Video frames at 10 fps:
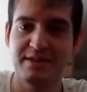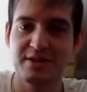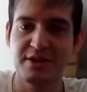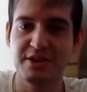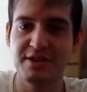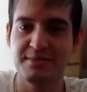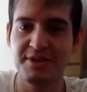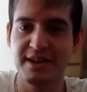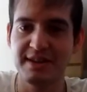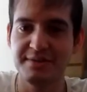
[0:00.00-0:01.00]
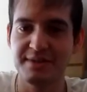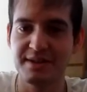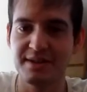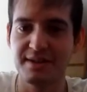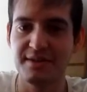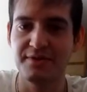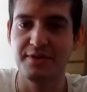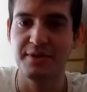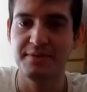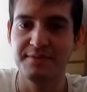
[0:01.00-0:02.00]
Charge up your items, like your
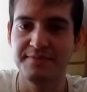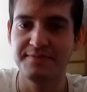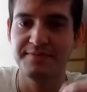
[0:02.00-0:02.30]
phone.